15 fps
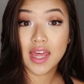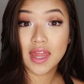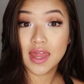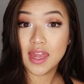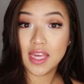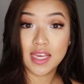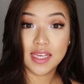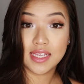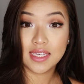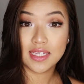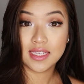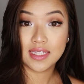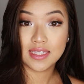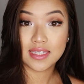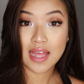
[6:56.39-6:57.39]

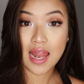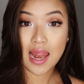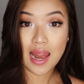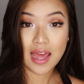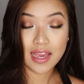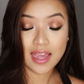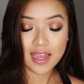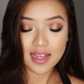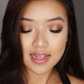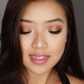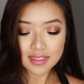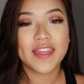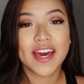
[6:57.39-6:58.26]
these leggings.